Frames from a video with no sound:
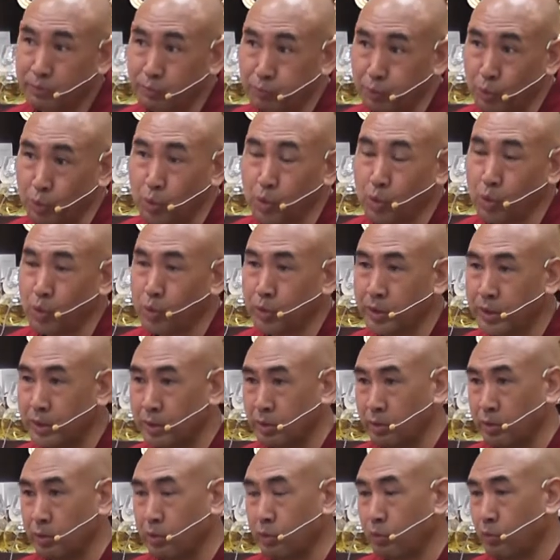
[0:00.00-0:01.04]
Flow, you
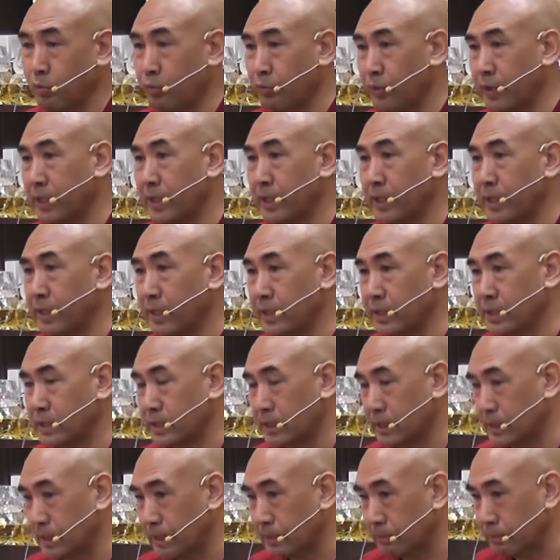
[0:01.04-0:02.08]
know, freely.
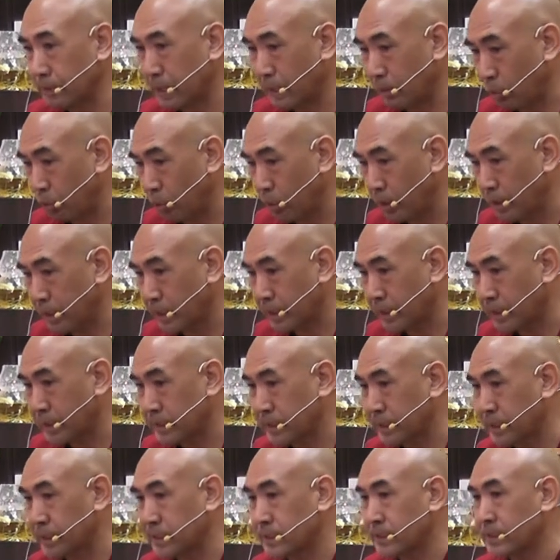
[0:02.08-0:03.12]
If all
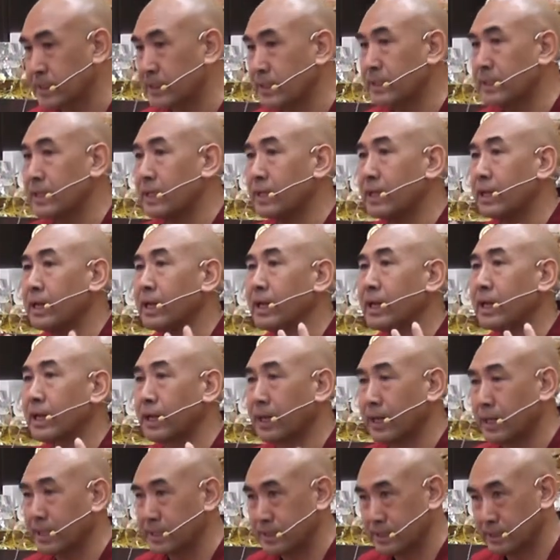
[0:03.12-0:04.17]
energy is
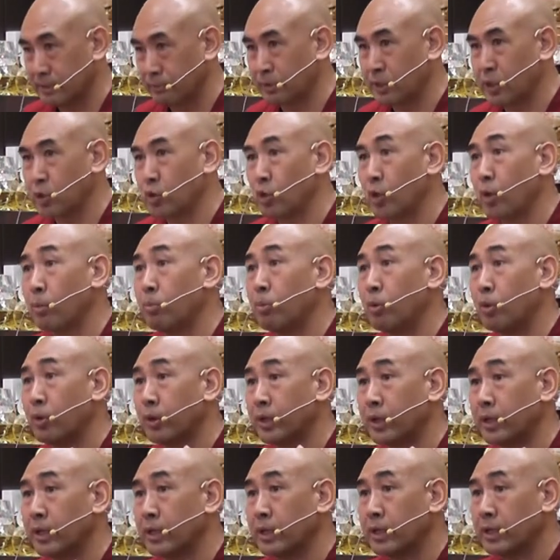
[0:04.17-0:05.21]
arising within your
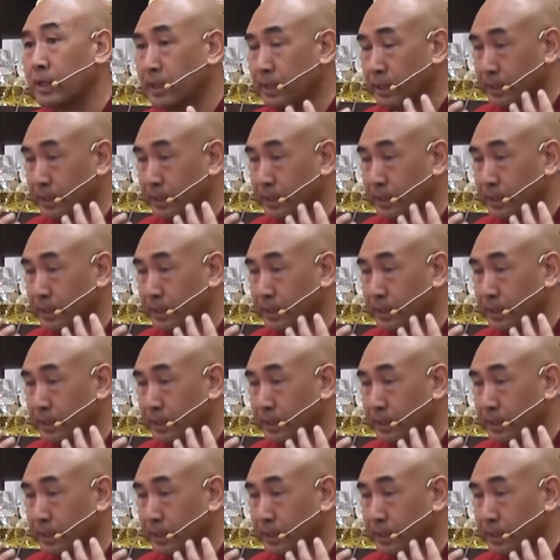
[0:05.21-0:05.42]
body.